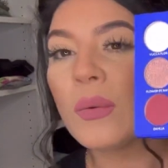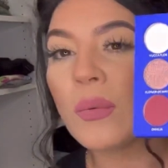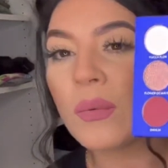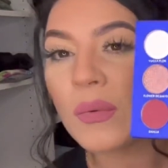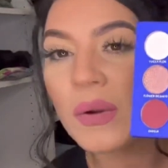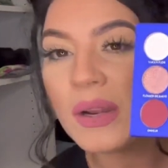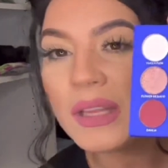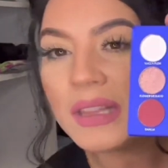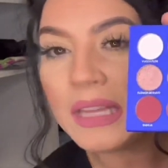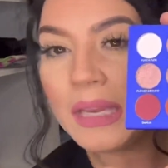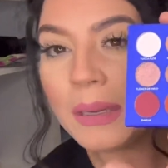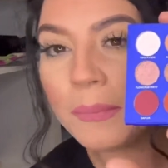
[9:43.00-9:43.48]

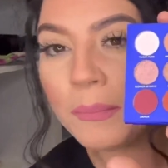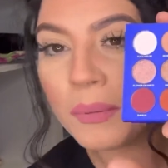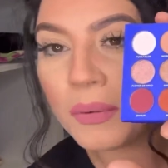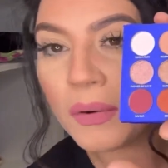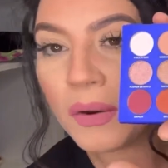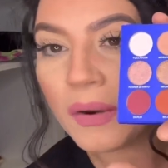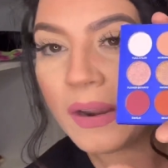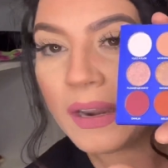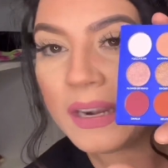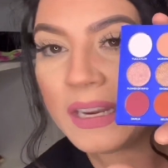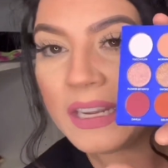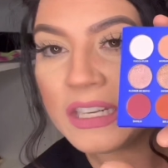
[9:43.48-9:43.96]
really
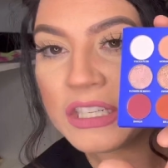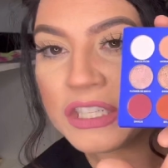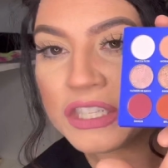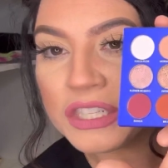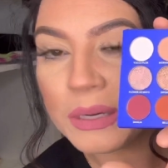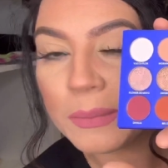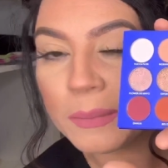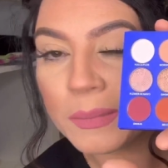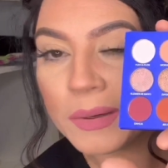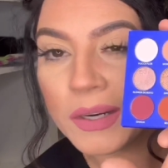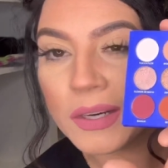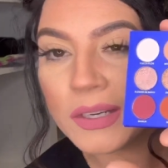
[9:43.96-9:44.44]
pretty
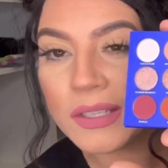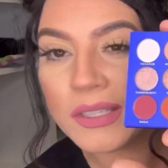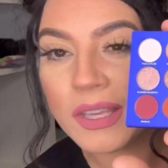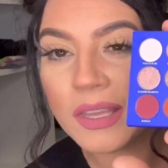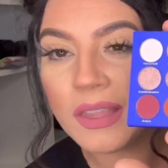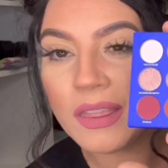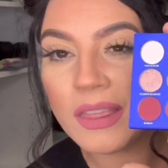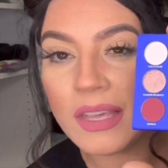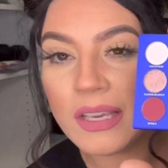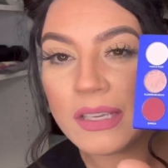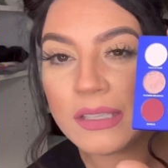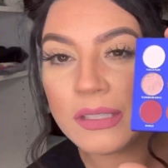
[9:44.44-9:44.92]
shimmers.
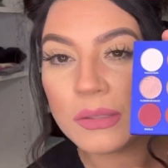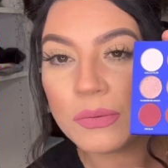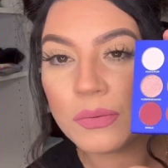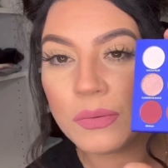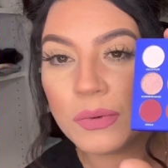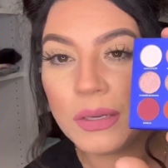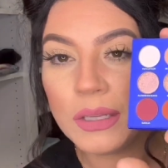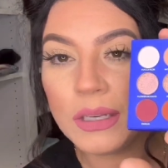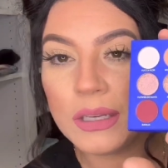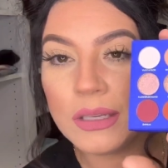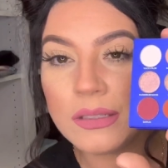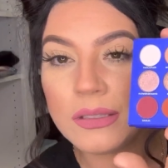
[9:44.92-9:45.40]
This
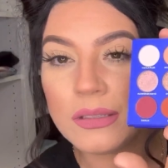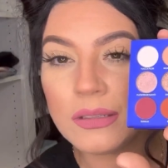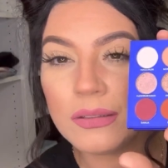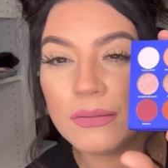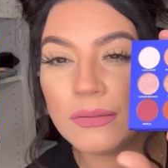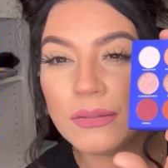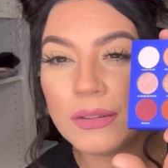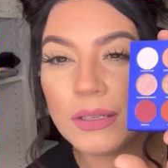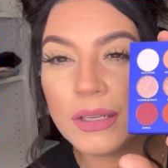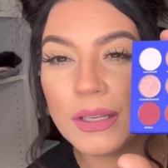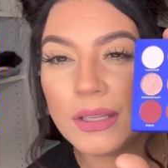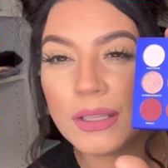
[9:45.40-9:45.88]
one is the
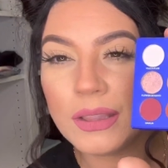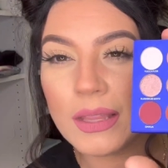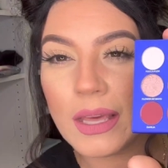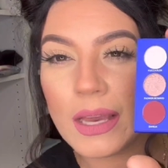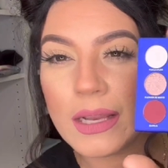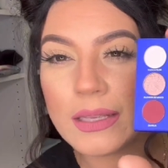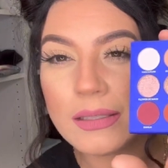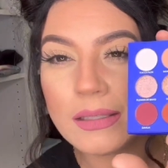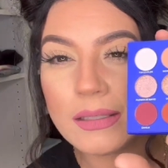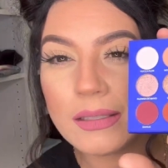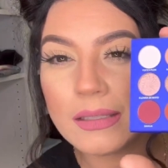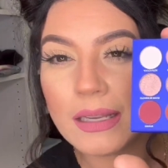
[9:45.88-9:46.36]
one
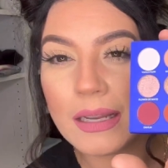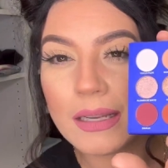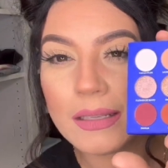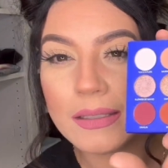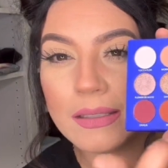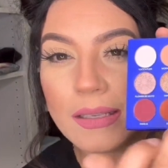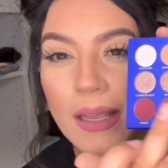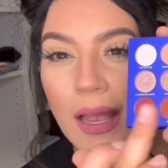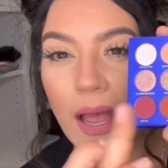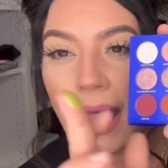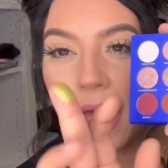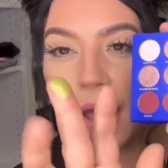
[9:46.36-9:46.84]
that
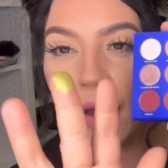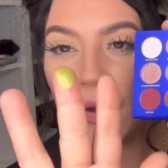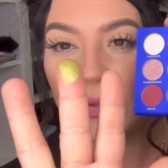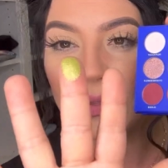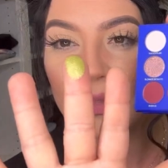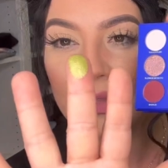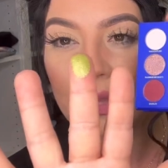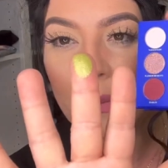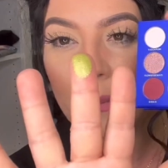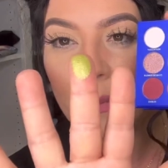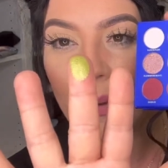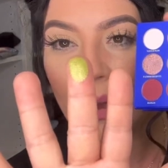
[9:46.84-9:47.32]
stands
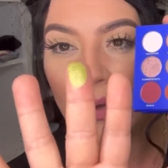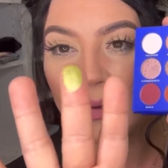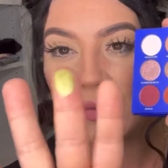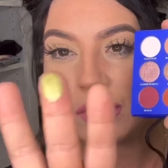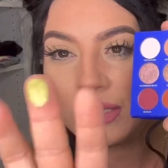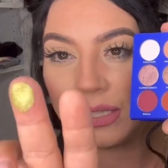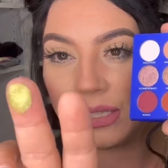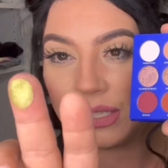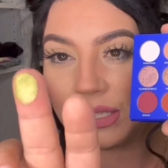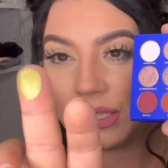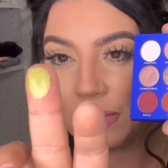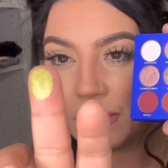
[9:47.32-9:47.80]
out the
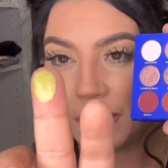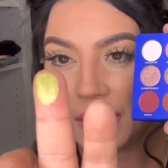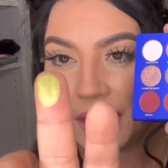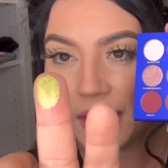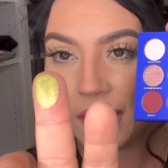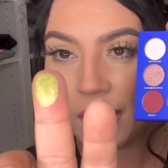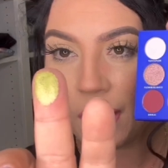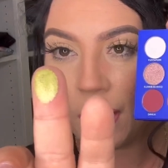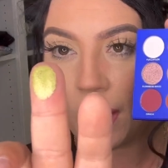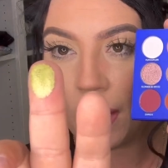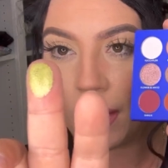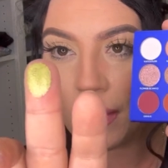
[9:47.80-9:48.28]
most to
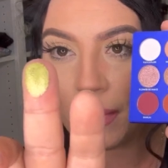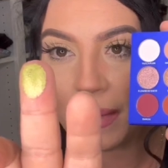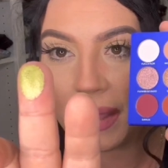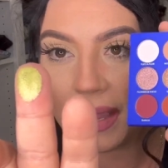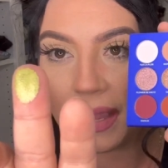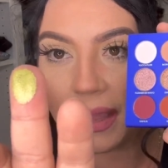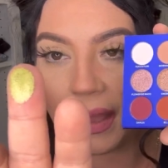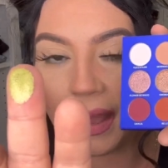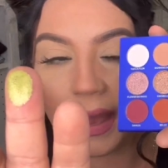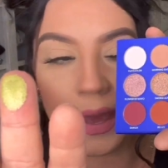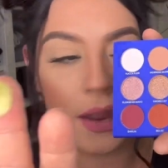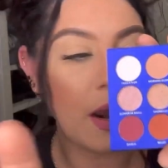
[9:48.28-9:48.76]
me. Oh my
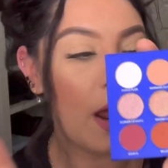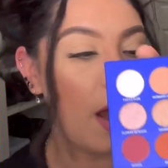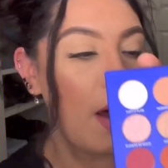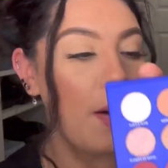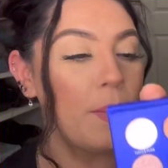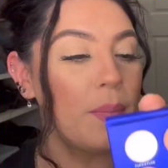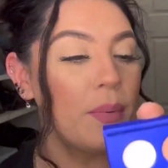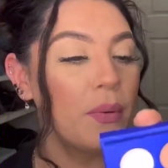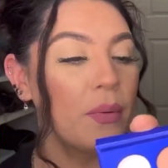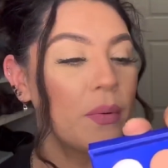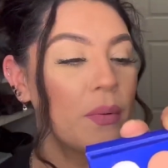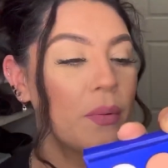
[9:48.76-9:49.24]
god,
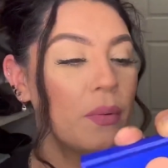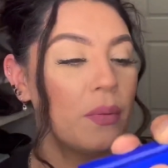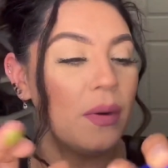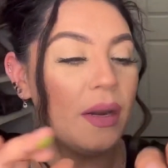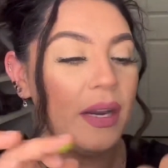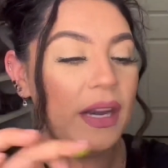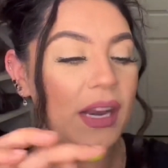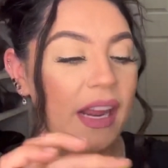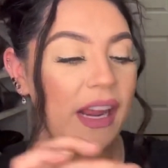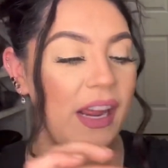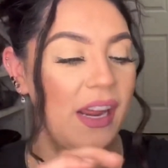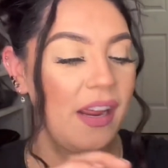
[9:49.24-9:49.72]
how
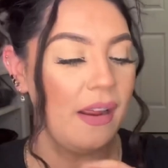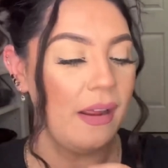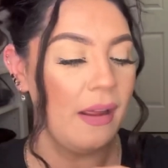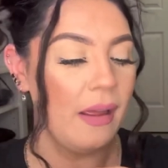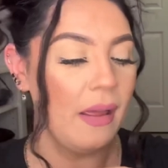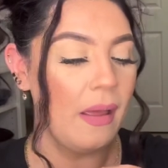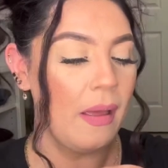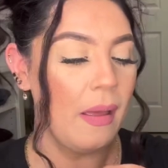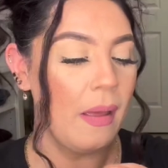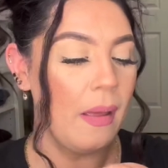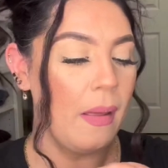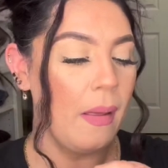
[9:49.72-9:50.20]
pretty.
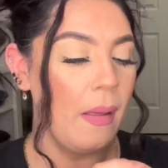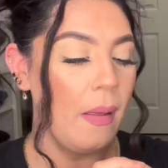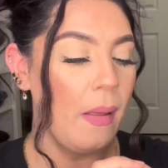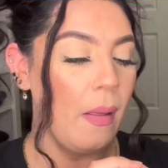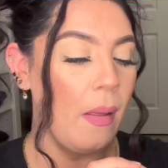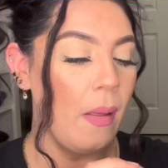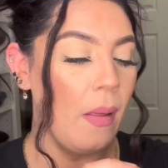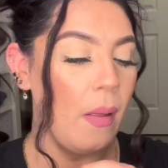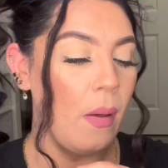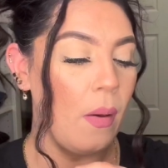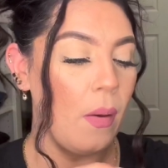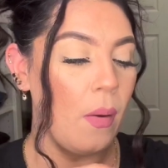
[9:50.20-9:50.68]

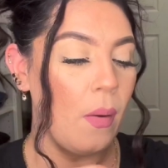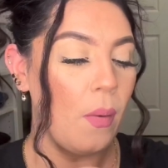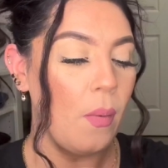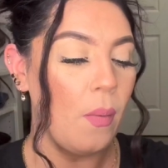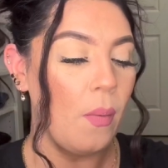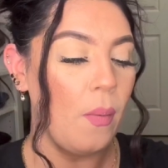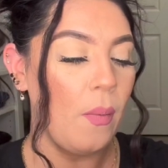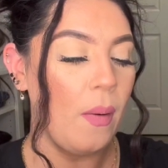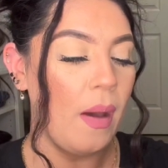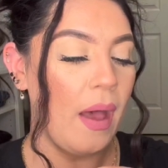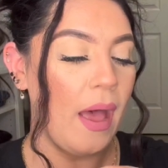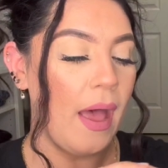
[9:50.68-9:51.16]

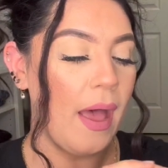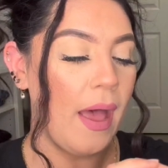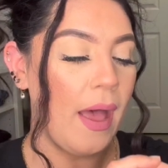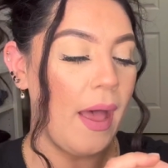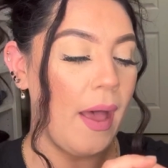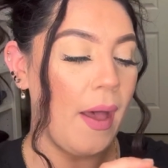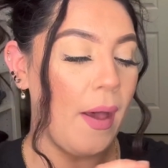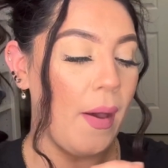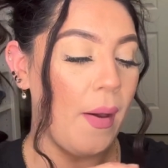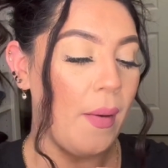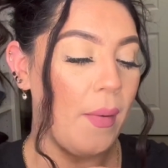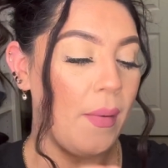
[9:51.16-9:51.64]

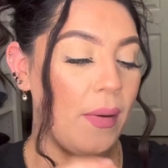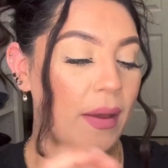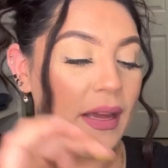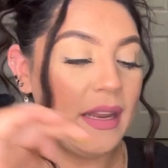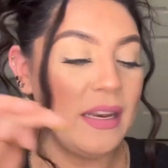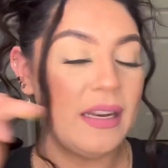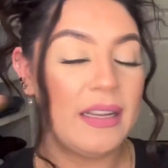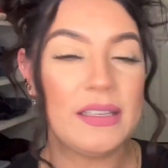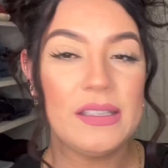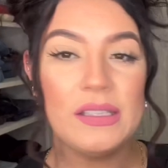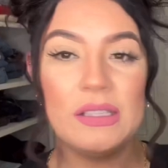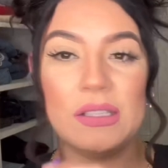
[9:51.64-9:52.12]
Wow, it
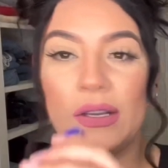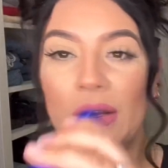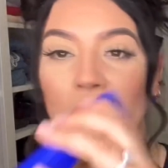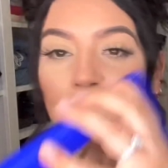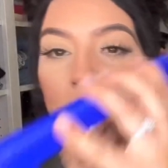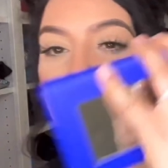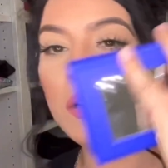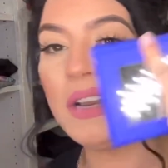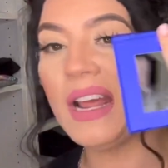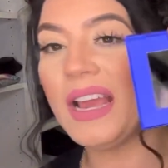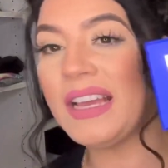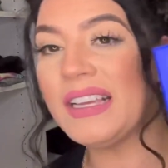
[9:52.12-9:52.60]
is so
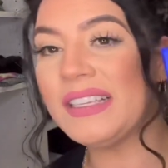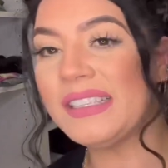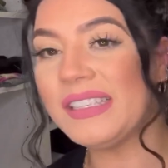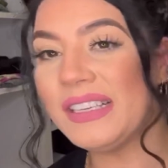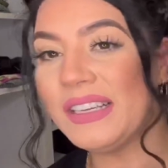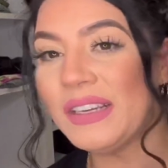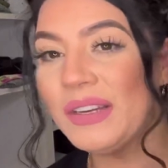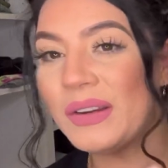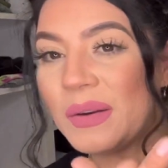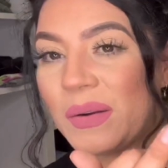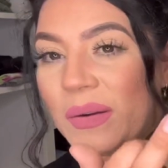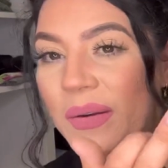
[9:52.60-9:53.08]
nice
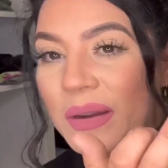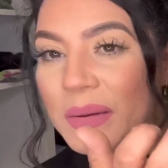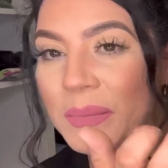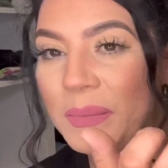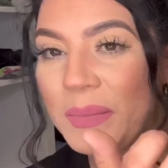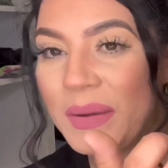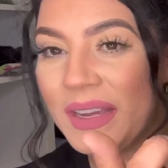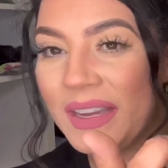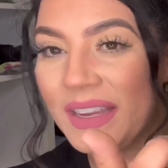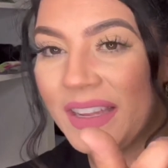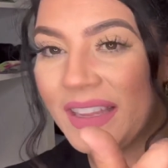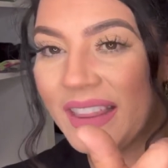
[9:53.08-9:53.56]
and
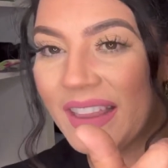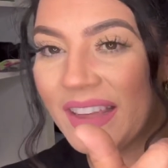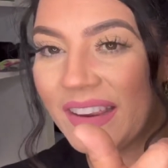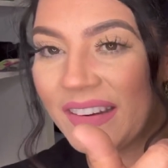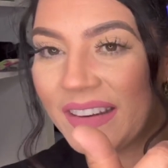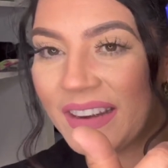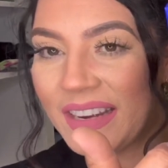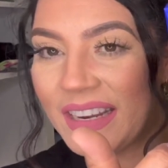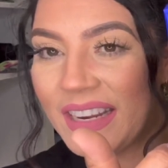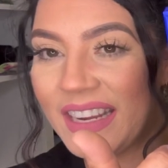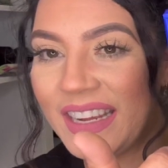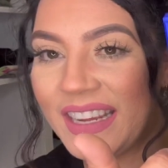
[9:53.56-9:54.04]
creamy. There
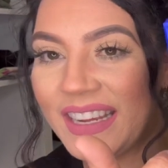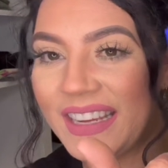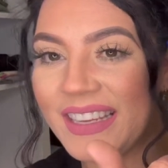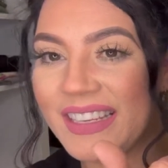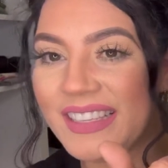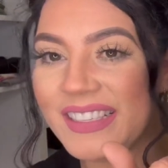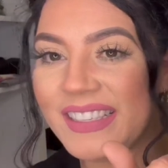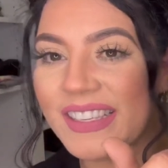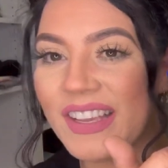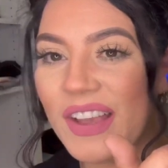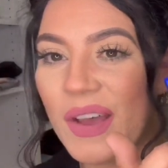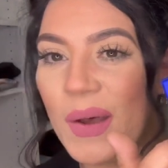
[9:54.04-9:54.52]
it
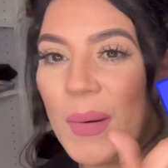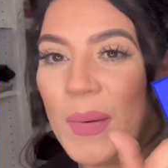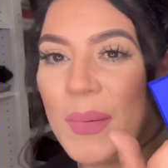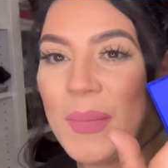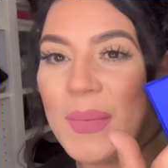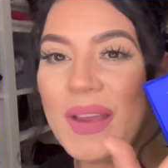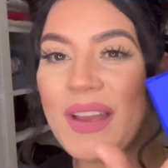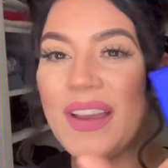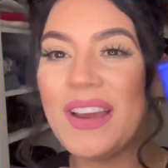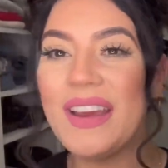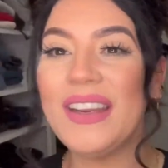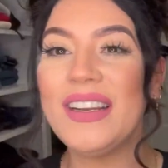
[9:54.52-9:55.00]
is. Oh
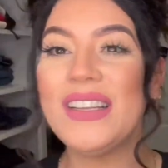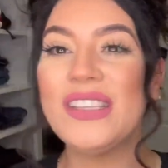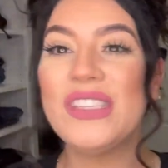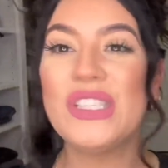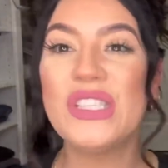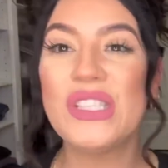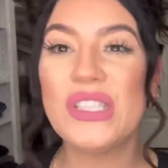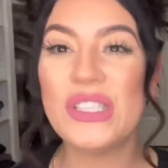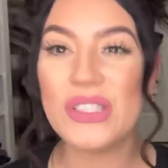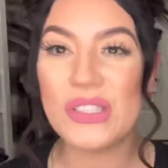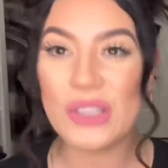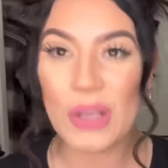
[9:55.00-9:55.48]
my God, it's
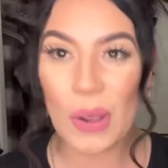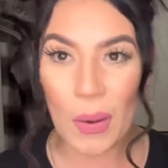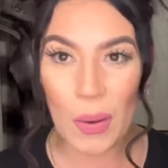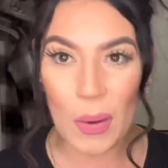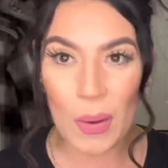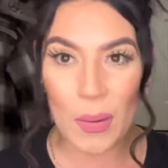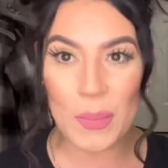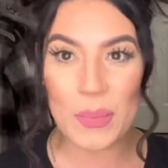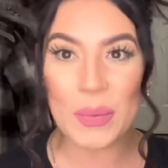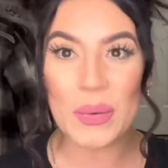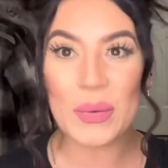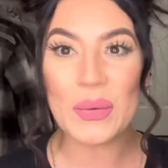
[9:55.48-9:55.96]

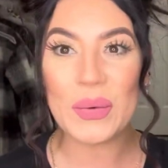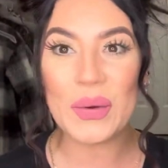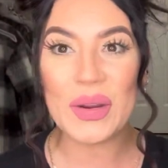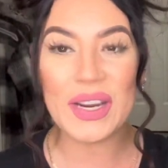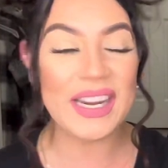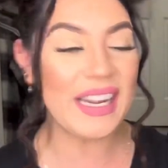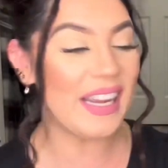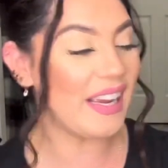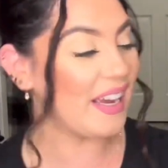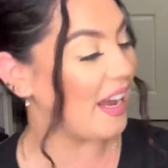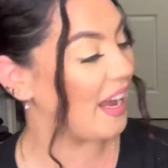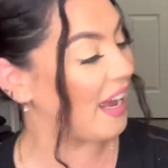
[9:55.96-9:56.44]
so
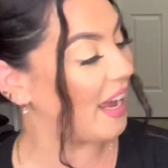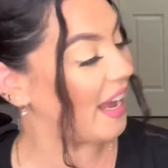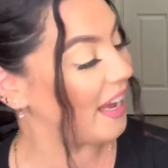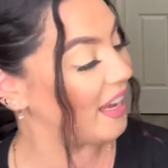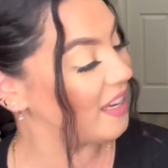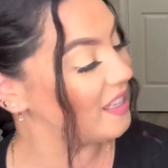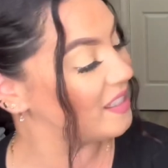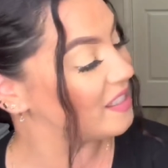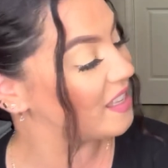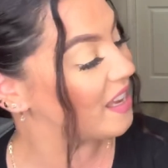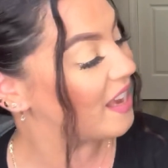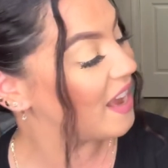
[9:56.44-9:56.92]
pretty,
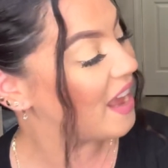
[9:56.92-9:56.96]
guys.